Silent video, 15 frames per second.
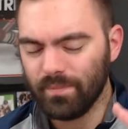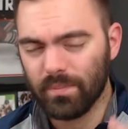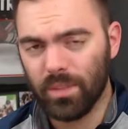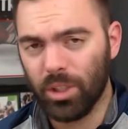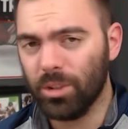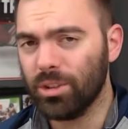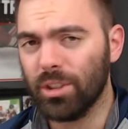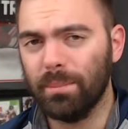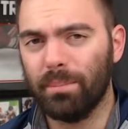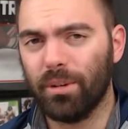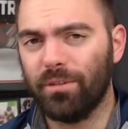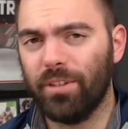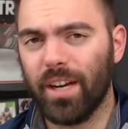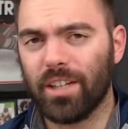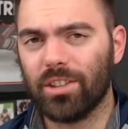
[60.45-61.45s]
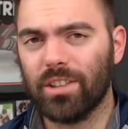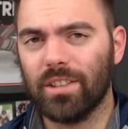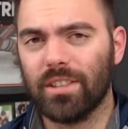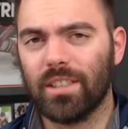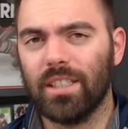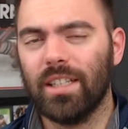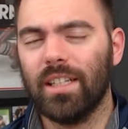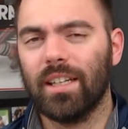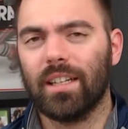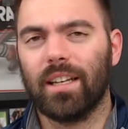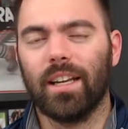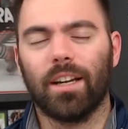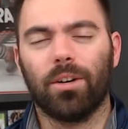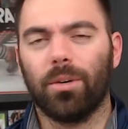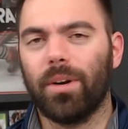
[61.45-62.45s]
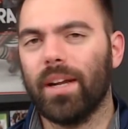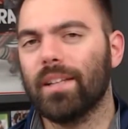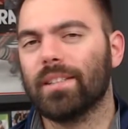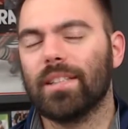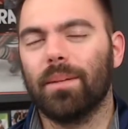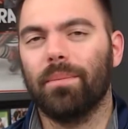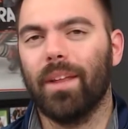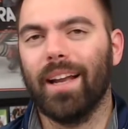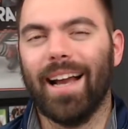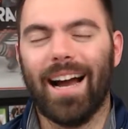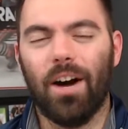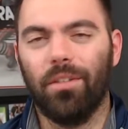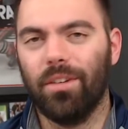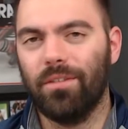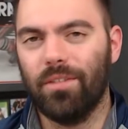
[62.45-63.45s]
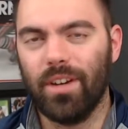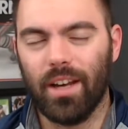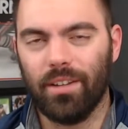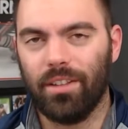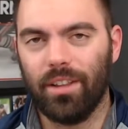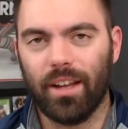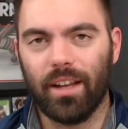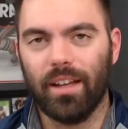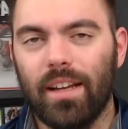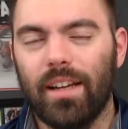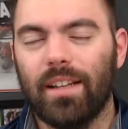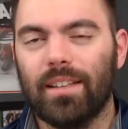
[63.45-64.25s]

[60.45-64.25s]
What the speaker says: Those imperfections can create something out of nothing.